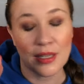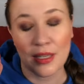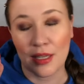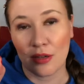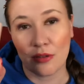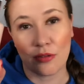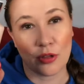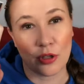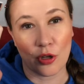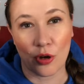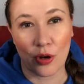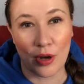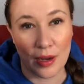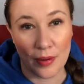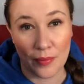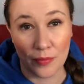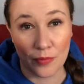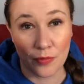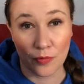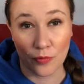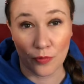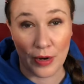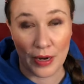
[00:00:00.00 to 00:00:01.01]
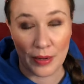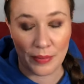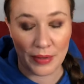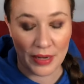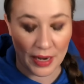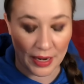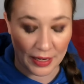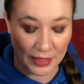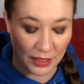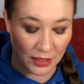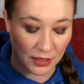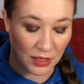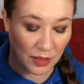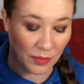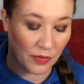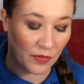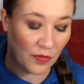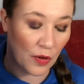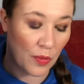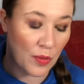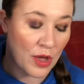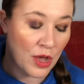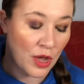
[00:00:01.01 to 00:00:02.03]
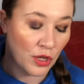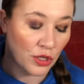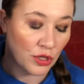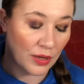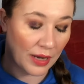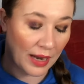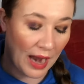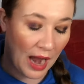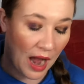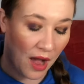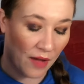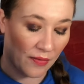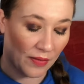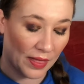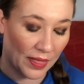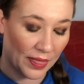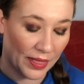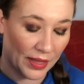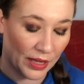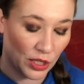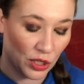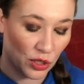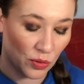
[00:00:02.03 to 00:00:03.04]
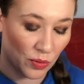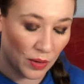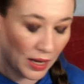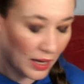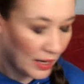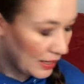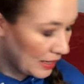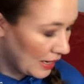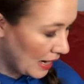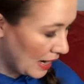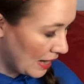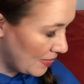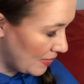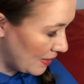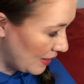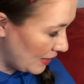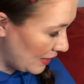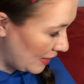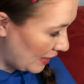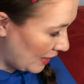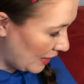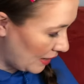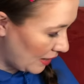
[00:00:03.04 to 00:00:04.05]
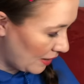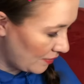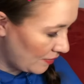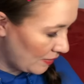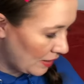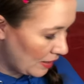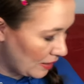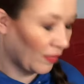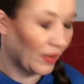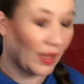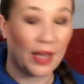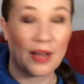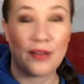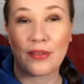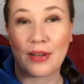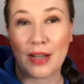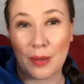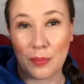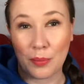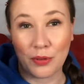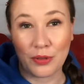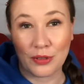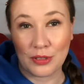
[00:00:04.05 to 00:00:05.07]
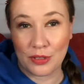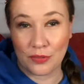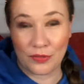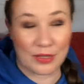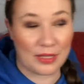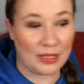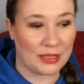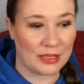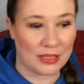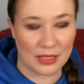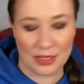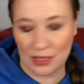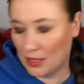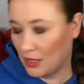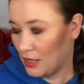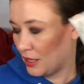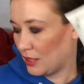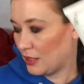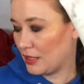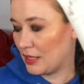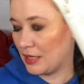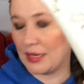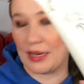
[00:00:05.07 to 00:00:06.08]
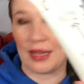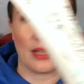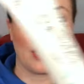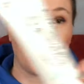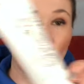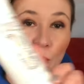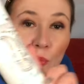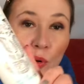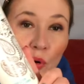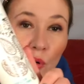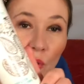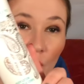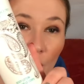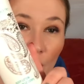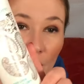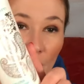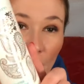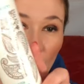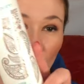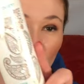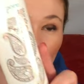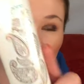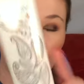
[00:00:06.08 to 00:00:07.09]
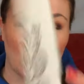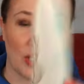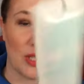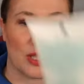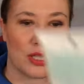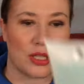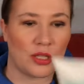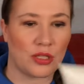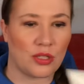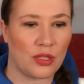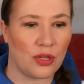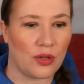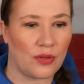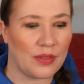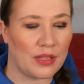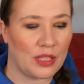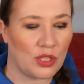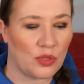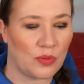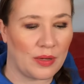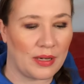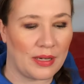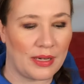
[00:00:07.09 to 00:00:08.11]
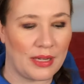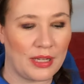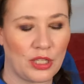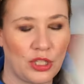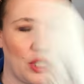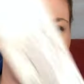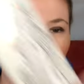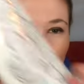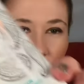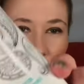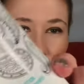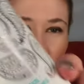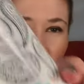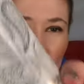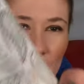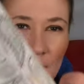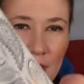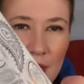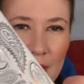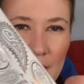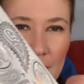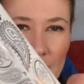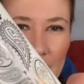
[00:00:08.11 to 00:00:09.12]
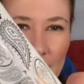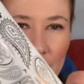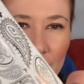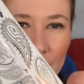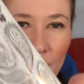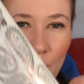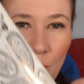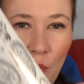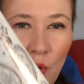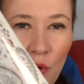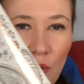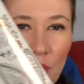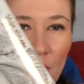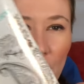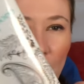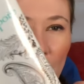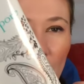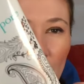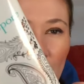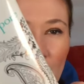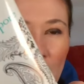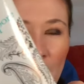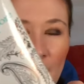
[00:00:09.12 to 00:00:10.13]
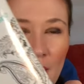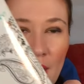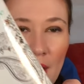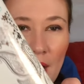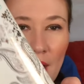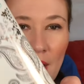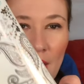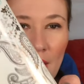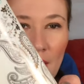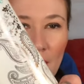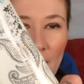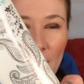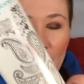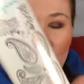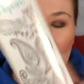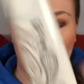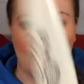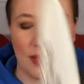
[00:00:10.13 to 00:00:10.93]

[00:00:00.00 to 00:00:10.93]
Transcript: even though I'm way behind on some of them. So I have this one, and then I have um, I have a couple different Nanette Lepore lotions. So this one is just Nanette Lepore. Uh,